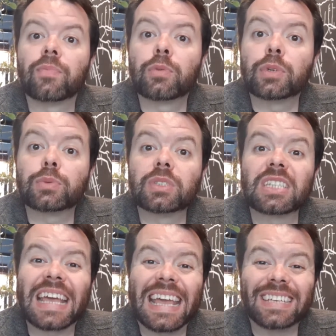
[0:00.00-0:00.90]
which was
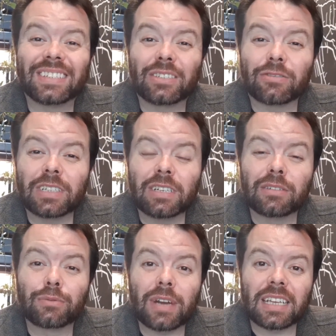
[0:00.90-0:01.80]
The History
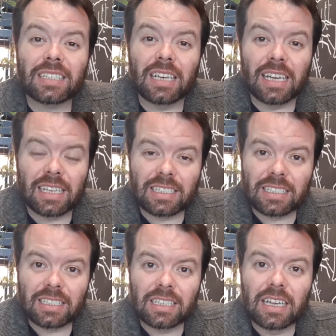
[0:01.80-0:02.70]
of Rasselas.